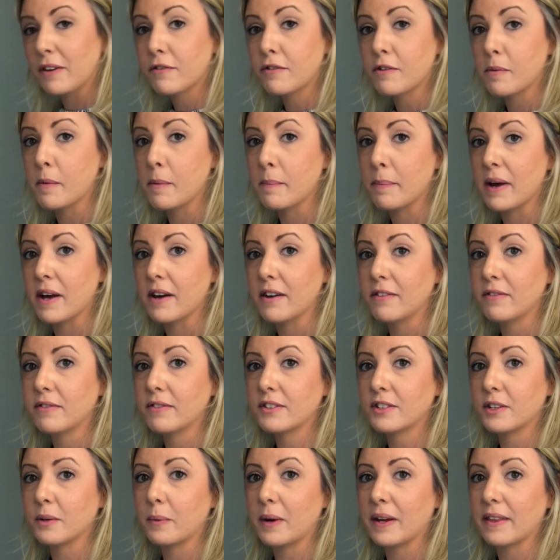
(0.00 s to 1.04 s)
from above,
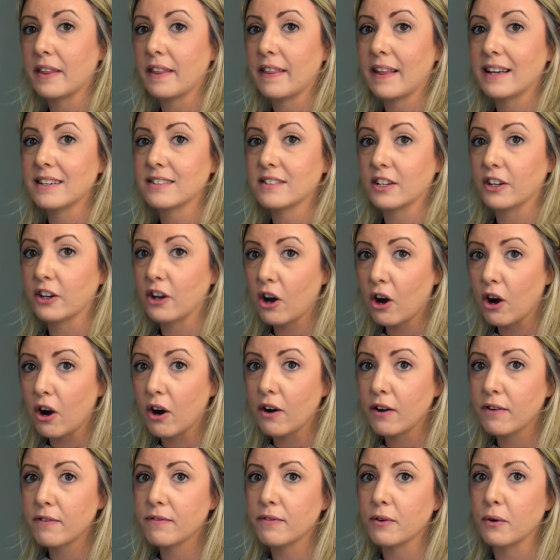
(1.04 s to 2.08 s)
so whether that's a
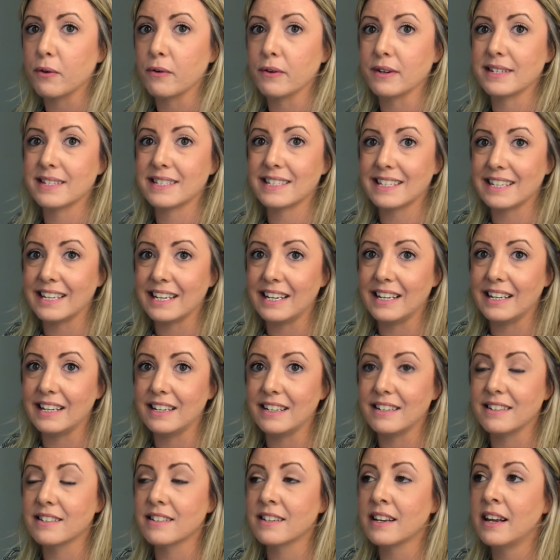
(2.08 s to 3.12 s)
cough or a
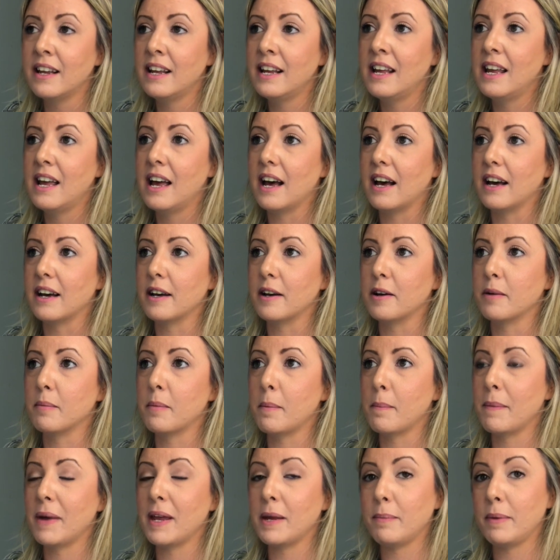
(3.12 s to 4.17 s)
sneeze,
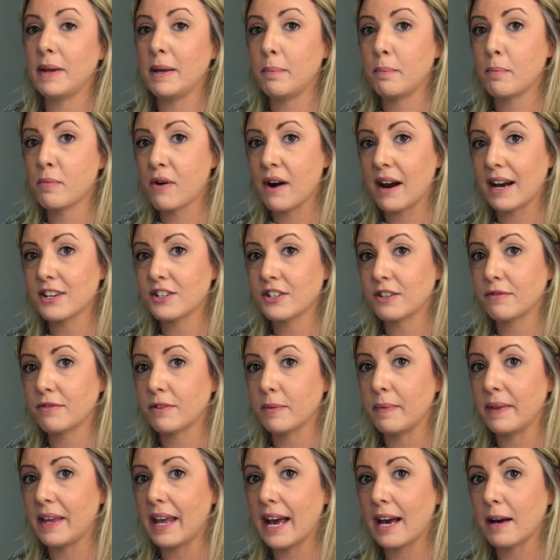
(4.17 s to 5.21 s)
maybe pressure
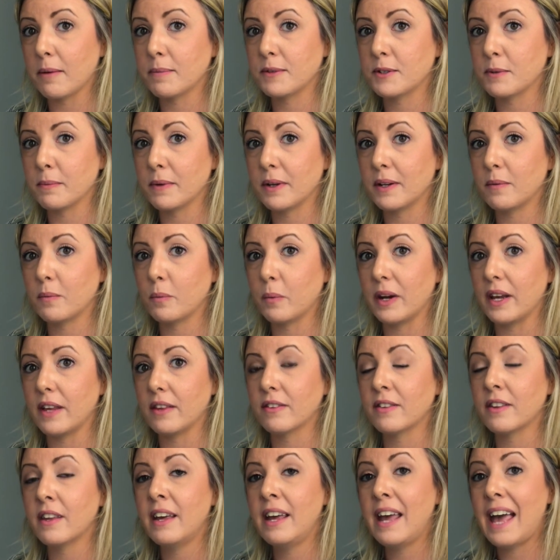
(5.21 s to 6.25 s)
from the abdomen
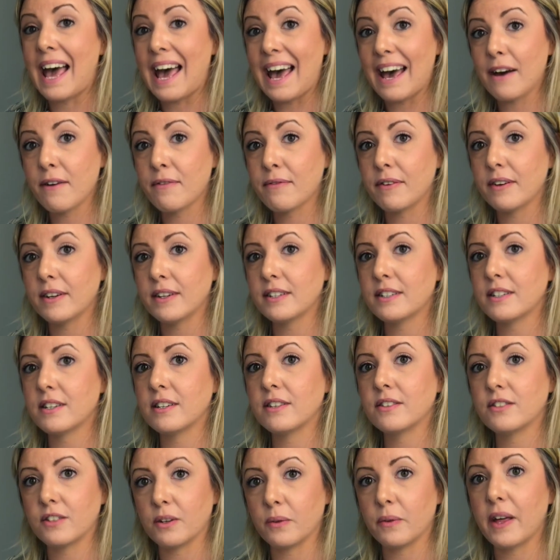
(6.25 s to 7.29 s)
with effort,
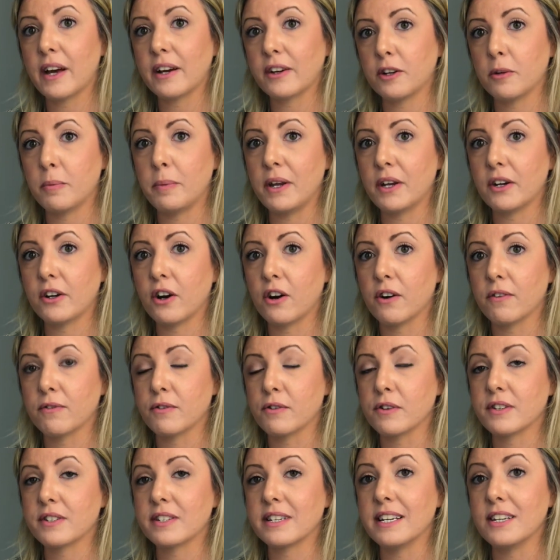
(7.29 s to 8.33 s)
so that could be a cough
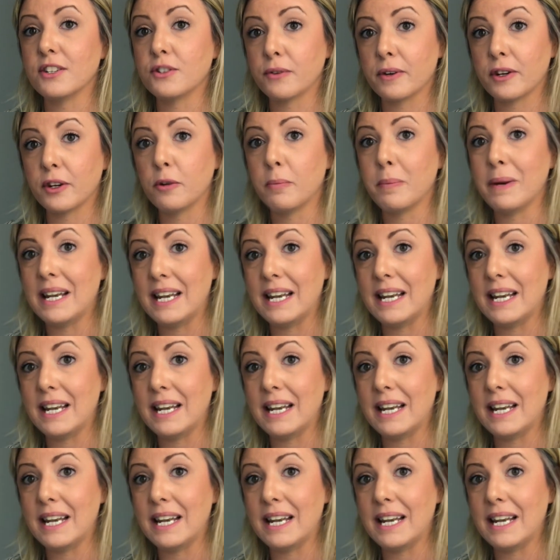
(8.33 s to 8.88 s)
or a sneeze, or it could be